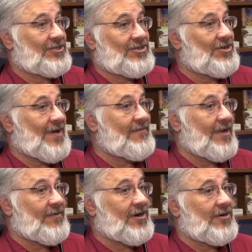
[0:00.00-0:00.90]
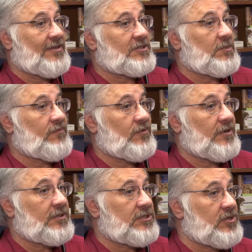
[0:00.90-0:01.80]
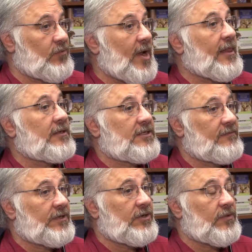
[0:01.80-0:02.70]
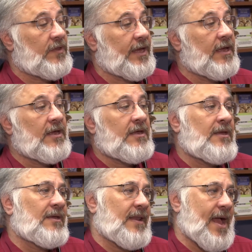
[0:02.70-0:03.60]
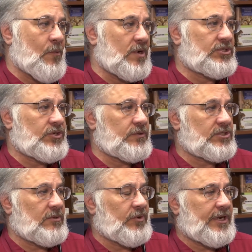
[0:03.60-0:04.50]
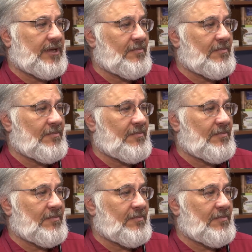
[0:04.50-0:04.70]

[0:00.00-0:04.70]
is new. I've never heard this before. This is a relatively new thing. Now, I was doing some reading